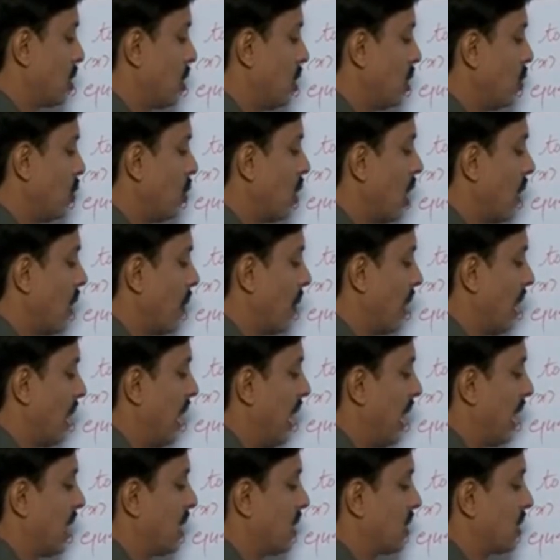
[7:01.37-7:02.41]
q of
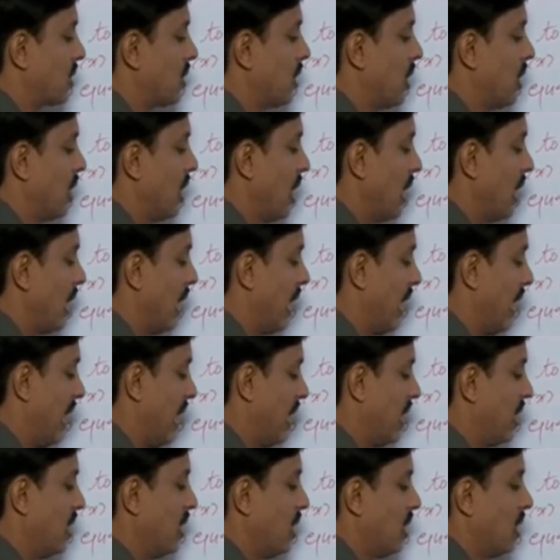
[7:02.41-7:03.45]
x,
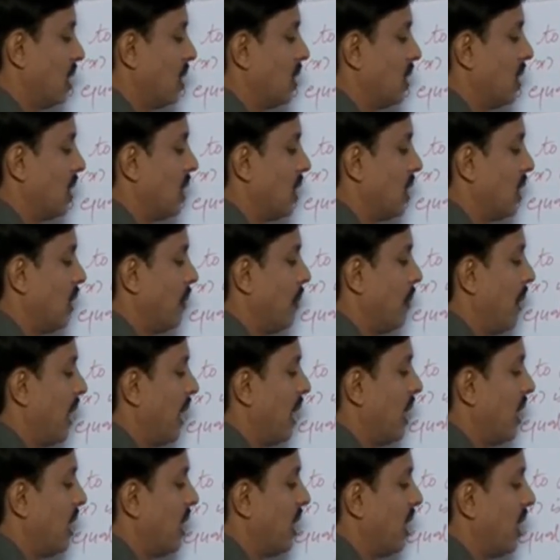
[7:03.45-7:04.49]
and the
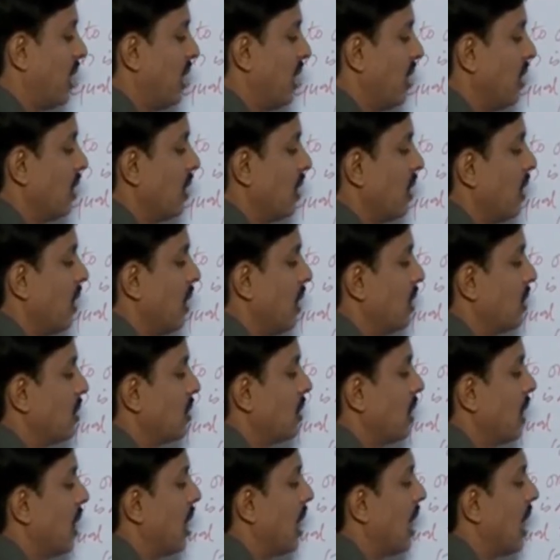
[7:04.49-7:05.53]
remainder is
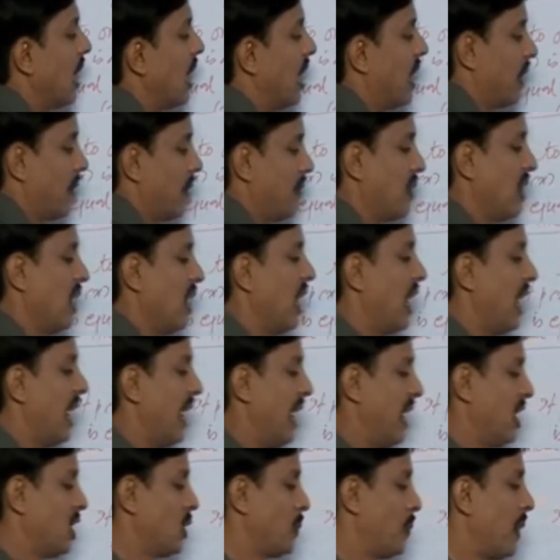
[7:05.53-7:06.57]
r.
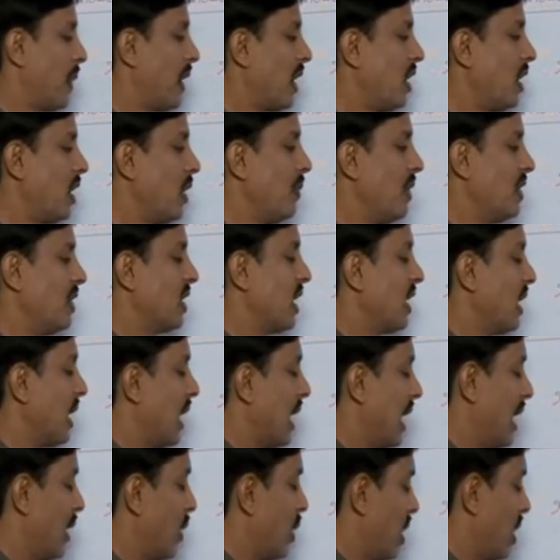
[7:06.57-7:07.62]
As per division
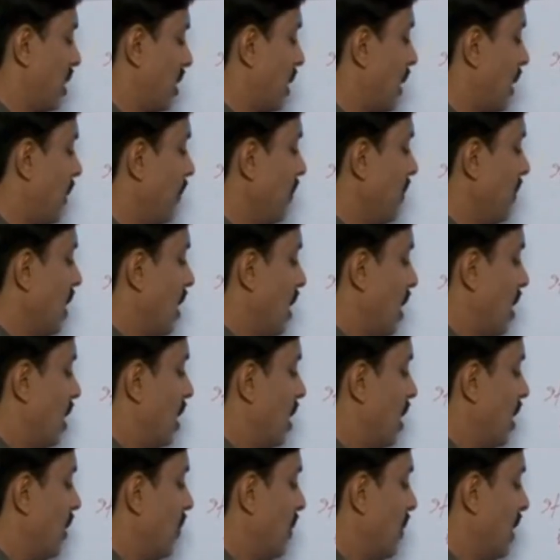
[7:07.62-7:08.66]
algorithm,
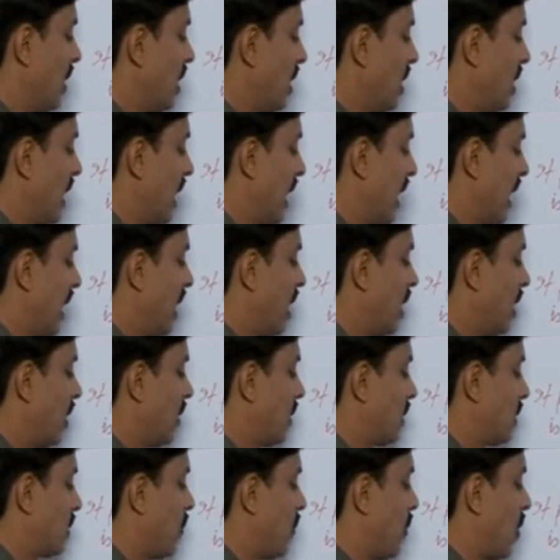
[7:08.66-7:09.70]
dividend
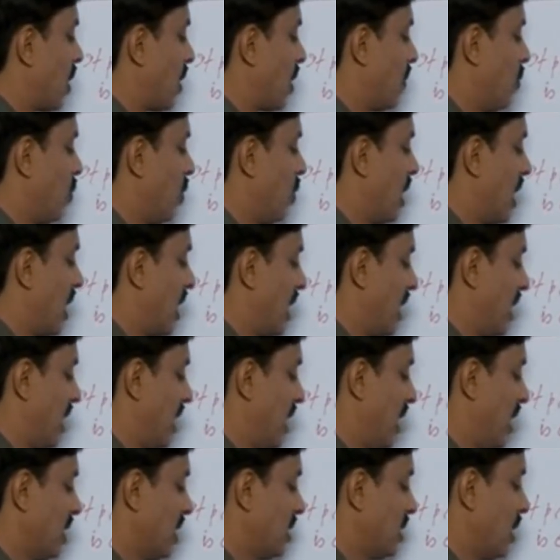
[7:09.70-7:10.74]
formula
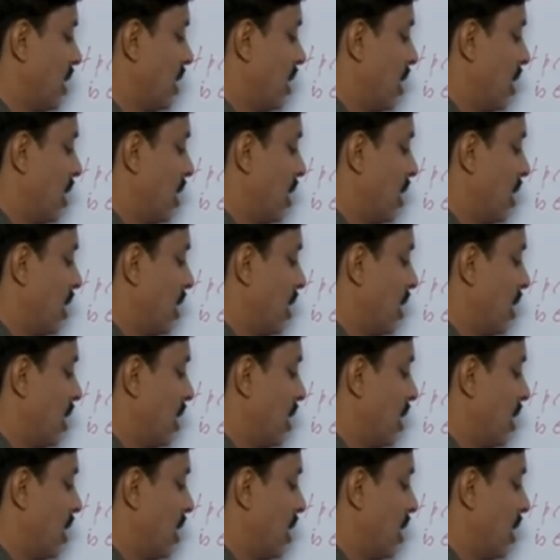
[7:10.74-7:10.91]
is